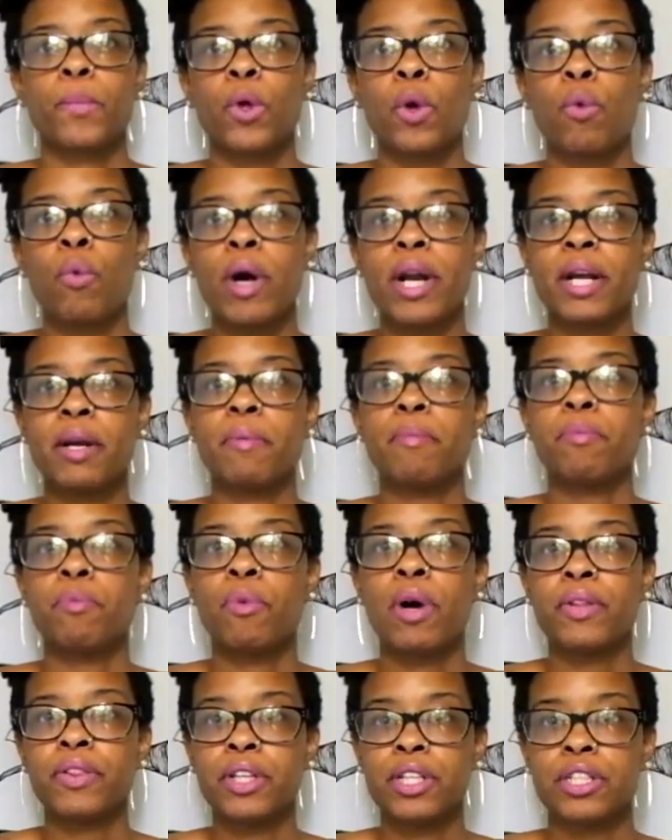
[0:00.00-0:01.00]

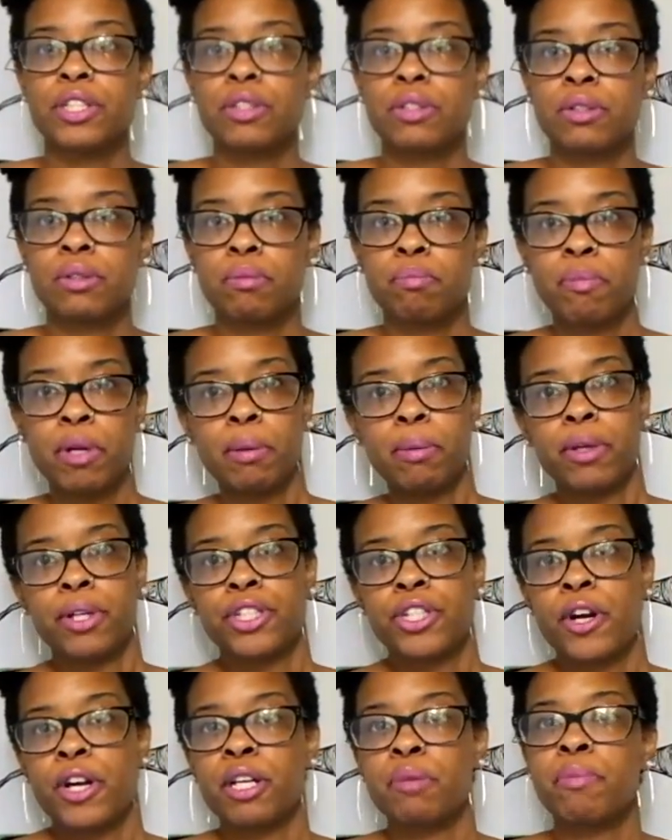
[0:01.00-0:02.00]
what this minimalist
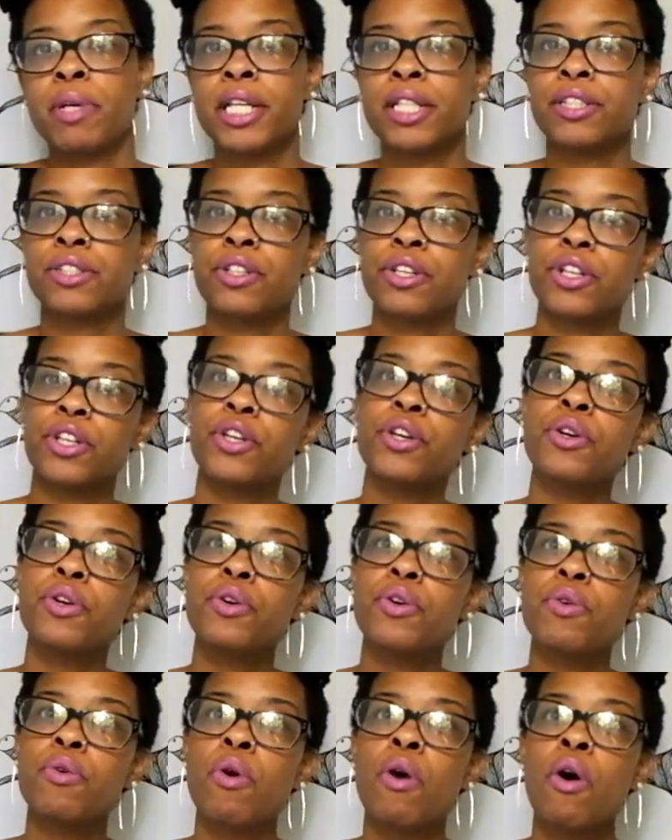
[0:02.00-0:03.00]
journey means to
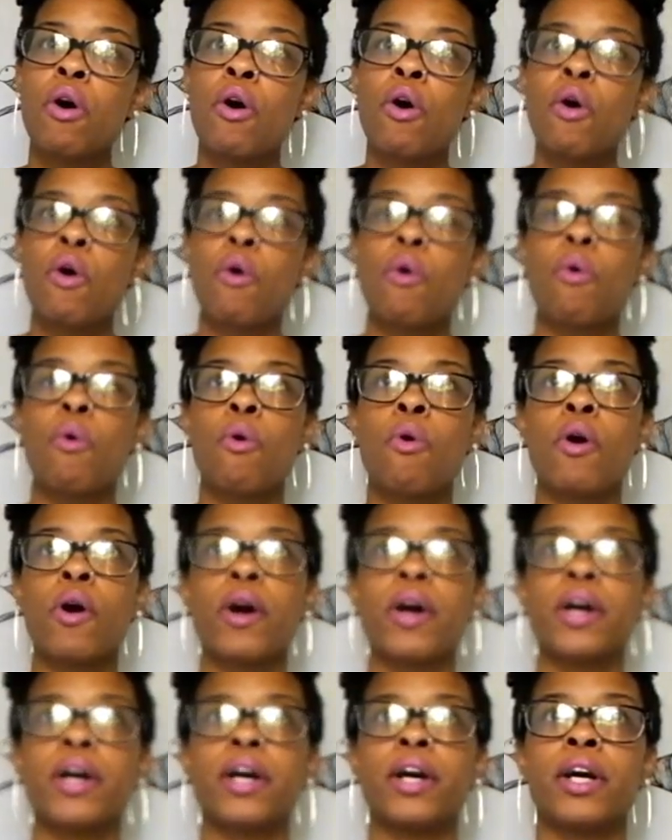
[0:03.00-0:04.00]
you,
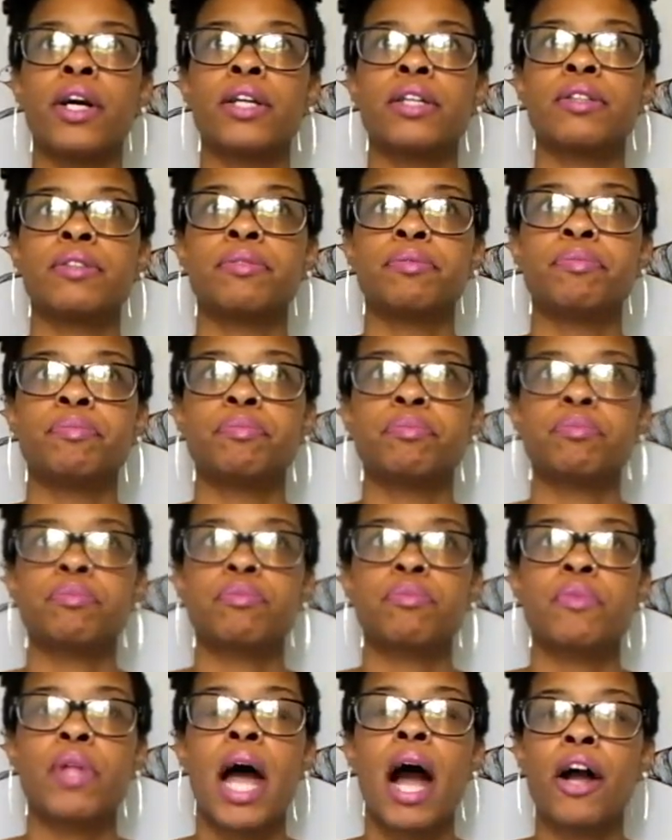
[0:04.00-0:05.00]
or
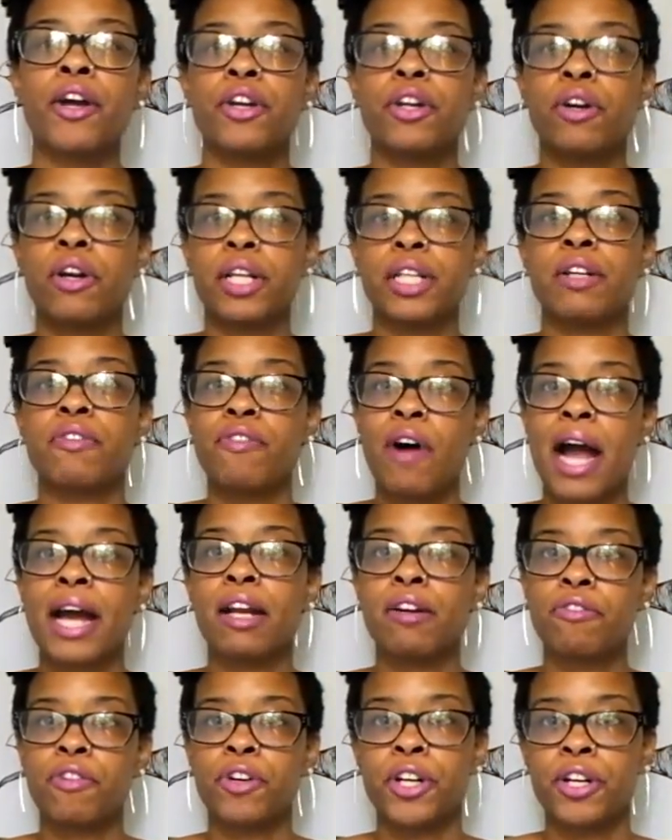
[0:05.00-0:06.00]
how you're going to define
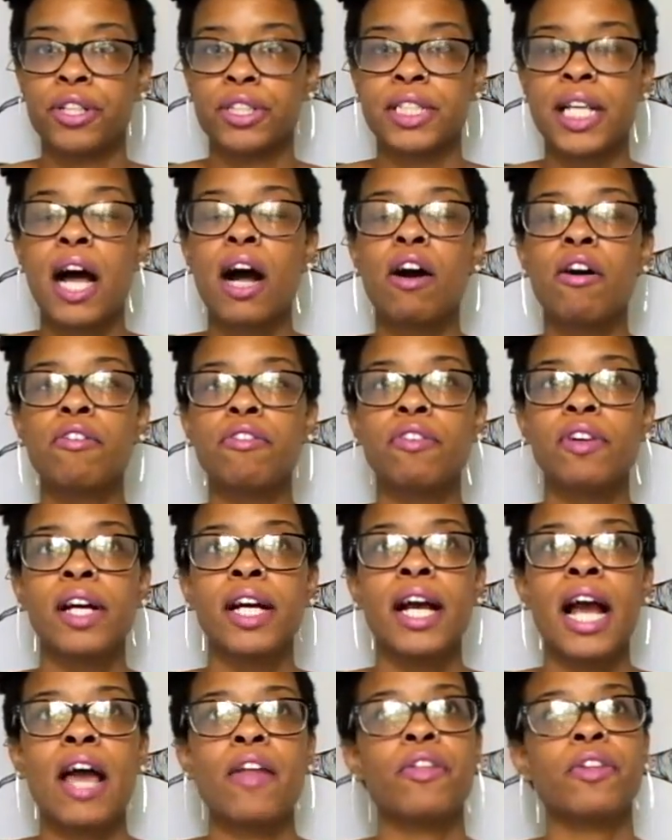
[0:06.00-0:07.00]
it for yourself,
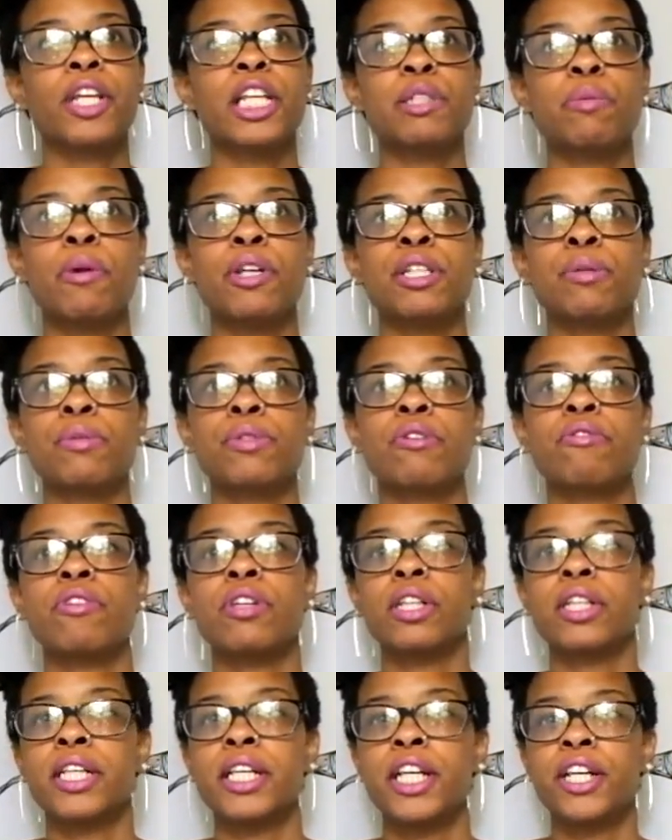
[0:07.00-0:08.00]
I think these principles are
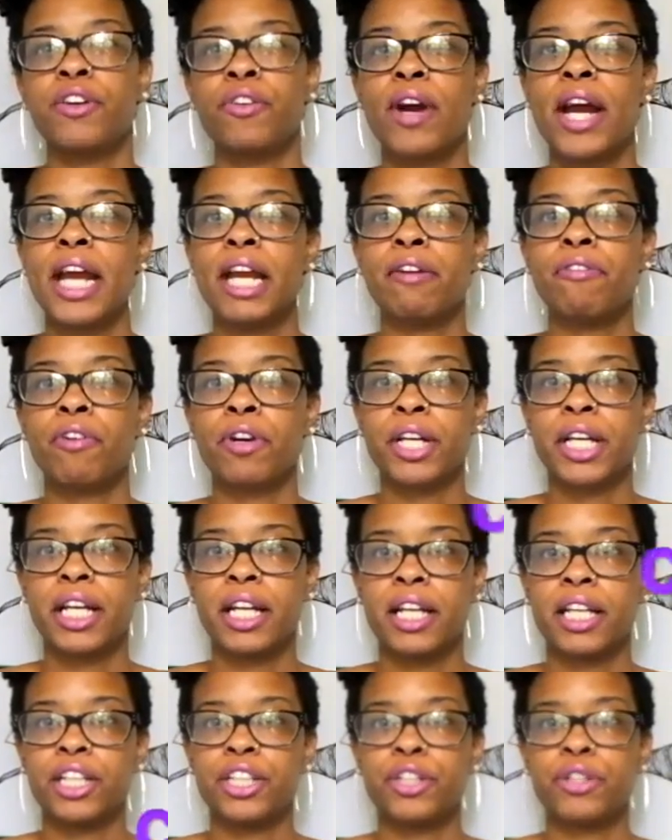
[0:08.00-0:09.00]
really great for
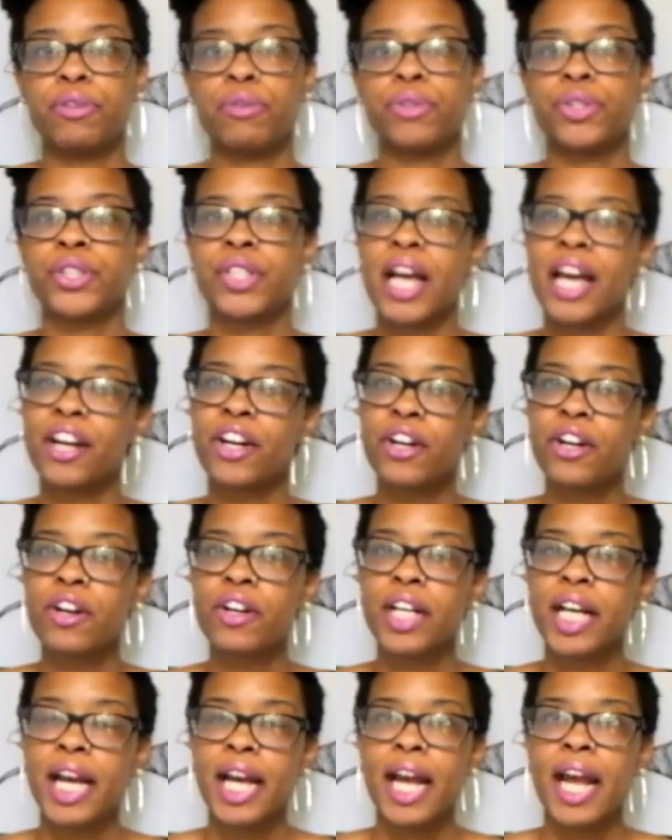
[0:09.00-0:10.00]
getting you
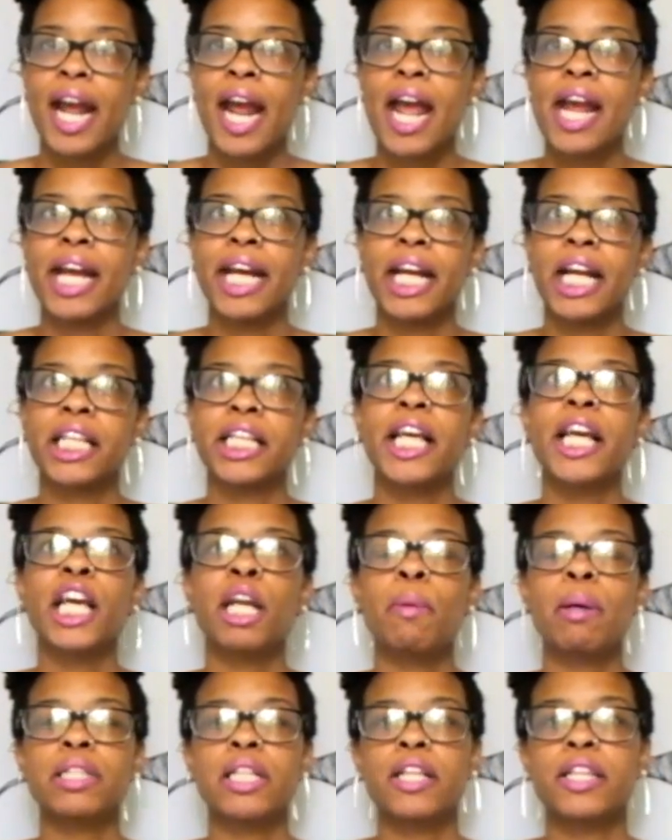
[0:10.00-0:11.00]
centered and thinking
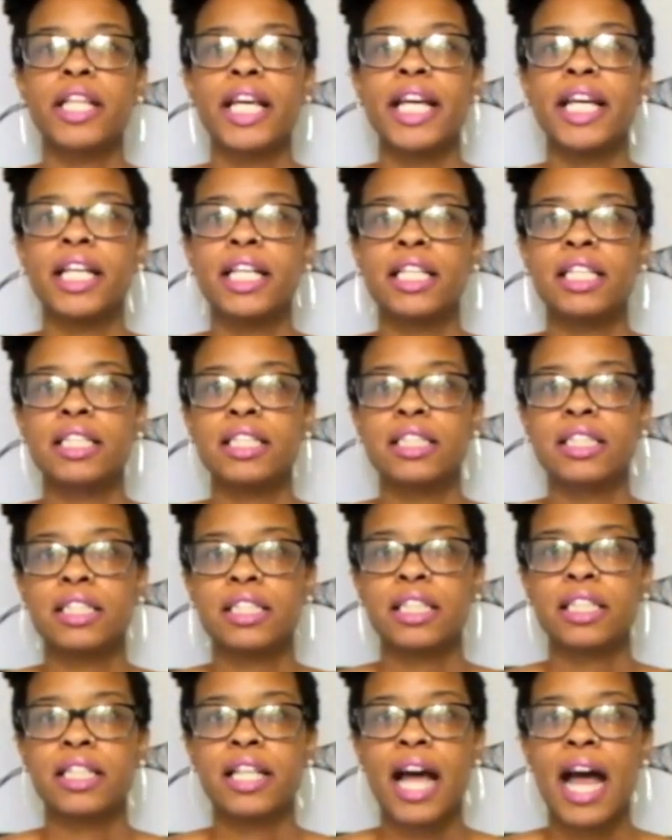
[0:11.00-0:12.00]
about the things
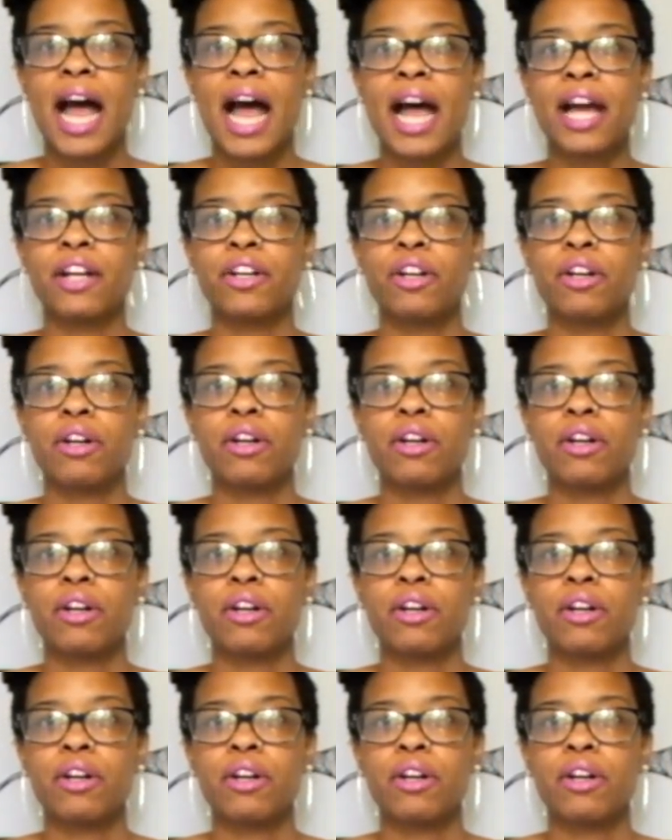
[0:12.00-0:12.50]
that